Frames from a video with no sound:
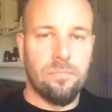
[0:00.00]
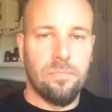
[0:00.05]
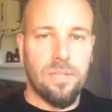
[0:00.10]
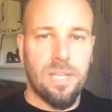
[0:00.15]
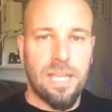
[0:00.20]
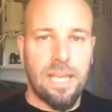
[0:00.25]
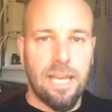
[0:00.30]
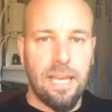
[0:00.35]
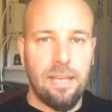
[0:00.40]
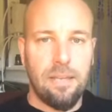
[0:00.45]

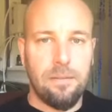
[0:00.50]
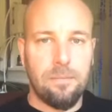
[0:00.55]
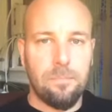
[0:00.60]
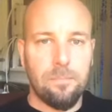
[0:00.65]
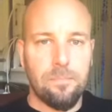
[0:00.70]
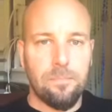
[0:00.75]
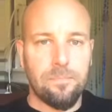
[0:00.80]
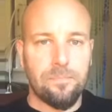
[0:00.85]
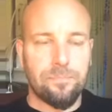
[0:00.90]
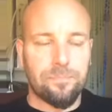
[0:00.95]
Okay?
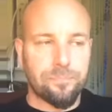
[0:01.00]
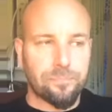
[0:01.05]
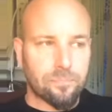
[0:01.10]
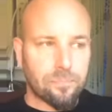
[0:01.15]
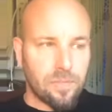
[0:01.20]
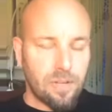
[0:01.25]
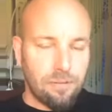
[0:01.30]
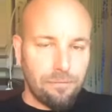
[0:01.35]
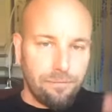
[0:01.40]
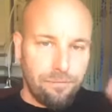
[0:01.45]

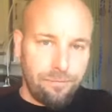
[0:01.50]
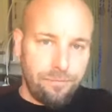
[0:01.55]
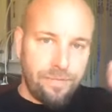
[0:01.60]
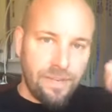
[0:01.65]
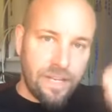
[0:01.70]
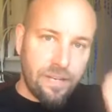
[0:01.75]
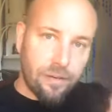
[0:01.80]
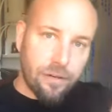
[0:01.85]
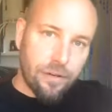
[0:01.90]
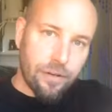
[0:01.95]

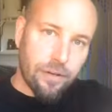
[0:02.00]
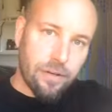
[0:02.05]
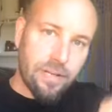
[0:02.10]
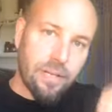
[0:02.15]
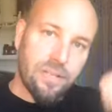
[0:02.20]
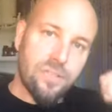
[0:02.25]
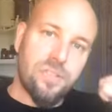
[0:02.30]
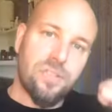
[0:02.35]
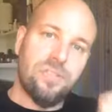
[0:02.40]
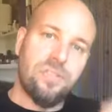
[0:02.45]
Fear
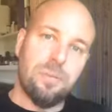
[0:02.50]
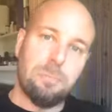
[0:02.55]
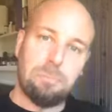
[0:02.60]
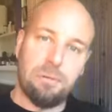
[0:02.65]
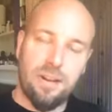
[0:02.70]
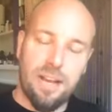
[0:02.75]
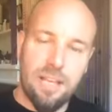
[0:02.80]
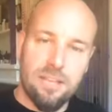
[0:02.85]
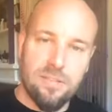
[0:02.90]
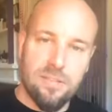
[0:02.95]
is a
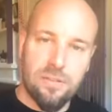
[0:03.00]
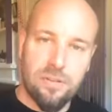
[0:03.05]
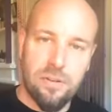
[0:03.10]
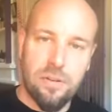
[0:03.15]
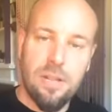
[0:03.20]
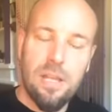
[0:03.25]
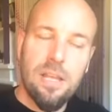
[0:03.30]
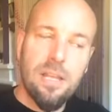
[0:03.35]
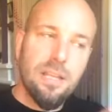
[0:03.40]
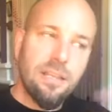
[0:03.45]
suppressor.
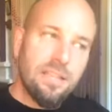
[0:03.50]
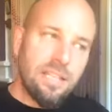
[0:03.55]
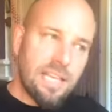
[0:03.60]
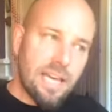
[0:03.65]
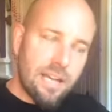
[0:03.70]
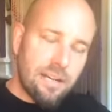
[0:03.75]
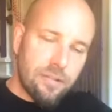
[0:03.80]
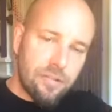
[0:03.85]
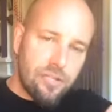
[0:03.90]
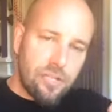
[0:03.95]
The
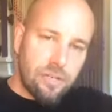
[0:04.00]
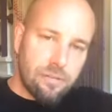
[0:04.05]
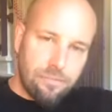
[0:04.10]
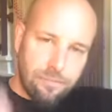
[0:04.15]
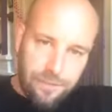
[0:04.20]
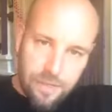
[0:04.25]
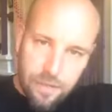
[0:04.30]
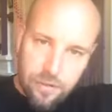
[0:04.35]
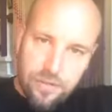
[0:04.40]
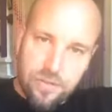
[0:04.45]
energy of
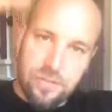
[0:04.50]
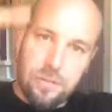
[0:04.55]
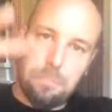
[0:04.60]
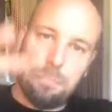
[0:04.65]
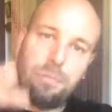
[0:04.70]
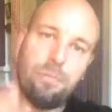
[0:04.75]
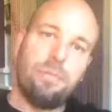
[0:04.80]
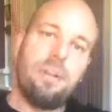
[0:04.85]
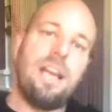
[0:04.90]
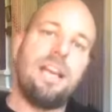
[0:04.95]
fear
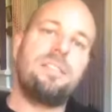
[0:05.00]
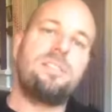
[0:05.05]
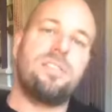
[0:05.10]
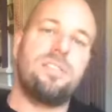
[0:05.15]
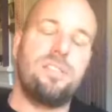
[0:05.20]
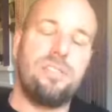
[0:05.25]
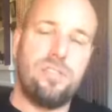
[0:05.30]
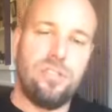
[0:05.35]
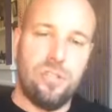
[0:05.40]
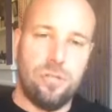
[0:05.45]

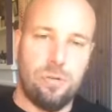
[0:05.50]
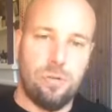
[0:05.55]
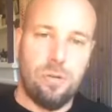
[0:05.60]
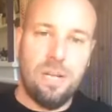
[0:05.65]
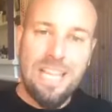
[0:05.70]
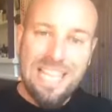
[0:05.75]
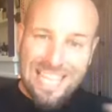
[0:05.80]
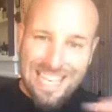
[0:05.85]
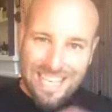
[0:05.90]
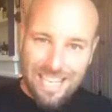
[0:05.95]
suppresses you
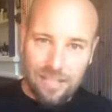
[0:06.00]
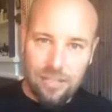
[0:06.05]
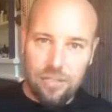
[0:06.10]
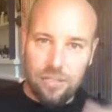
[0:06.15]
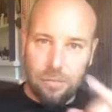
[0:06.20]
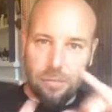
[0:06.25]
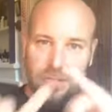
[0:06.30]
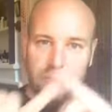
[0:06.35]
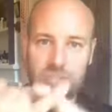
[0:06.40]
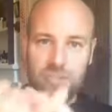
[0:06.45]

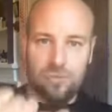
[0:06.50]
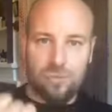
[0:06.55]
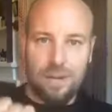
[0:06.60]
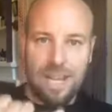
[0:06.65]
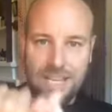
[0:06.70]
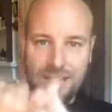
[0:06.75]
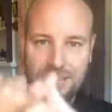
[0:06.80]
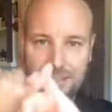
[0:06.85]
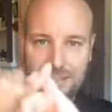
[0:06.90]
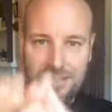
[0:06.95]
into a
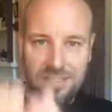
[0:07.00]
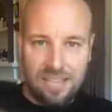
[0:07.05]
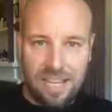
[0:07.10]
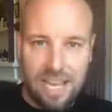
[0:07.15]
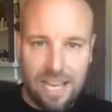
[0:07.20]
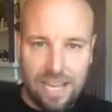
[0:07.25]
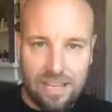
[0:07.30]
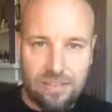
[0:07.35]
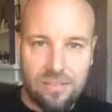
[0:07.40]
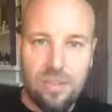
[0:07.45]
stress
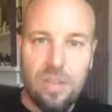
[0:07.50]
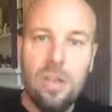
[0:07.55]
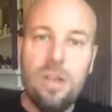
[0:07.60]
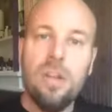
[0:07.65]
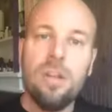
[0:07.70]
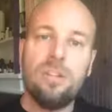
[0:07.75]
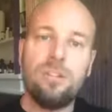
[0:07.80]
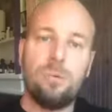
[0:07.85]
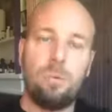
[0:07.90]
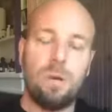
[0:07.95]
state
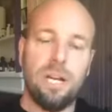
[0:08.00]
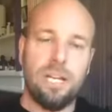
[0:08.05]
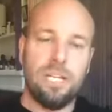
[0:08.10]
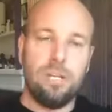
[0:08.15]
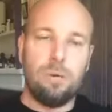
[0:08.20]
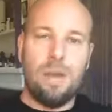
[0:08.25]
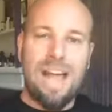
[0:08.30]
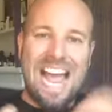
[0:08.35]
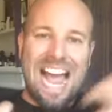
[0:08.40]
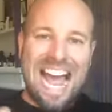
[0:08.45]
to where
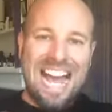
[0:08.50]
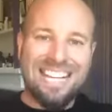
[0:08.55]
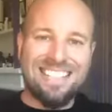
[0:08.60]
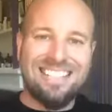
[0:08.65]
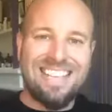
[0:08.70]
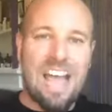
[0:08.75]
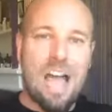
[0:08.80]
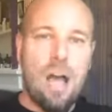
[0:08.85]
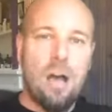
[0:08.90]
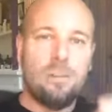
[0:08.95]
you act
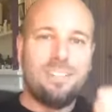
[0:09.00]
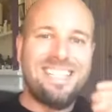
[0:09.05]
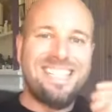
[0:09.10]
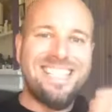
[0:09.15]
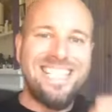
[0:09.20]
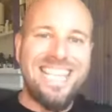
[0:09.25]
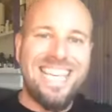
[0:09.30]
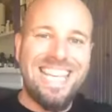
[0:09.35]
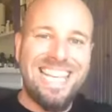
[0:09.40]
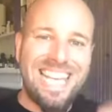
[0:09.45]
out
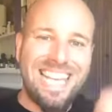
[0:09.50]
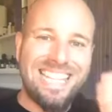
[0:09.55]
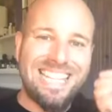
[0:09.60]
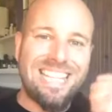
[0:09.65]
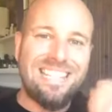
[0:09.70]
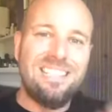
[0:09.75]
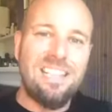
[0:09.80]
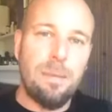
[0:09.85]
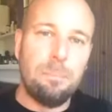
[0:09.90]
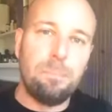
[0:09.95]
seeking the
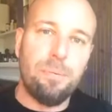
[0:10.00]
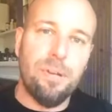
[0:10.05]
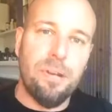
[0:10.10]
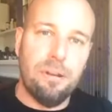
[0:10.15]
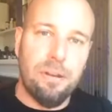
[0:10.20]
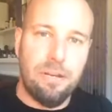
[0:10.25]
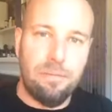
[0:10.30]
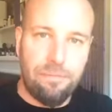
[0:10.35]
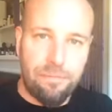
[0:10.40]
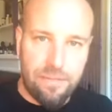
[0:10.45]

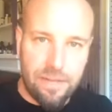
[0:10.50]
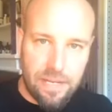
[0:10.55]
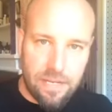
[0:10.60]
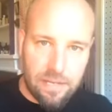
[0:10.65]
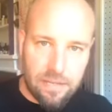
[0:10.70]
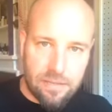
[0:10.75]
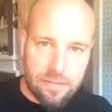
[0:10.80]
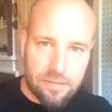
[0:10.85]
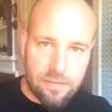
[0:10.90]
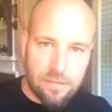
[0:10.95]
temporary
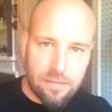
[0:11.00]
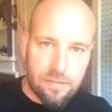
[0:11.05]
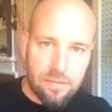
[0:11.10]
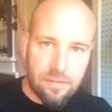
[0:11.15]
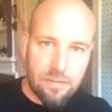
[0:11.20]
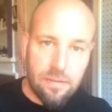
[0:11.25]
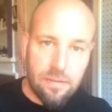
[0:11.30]
fix.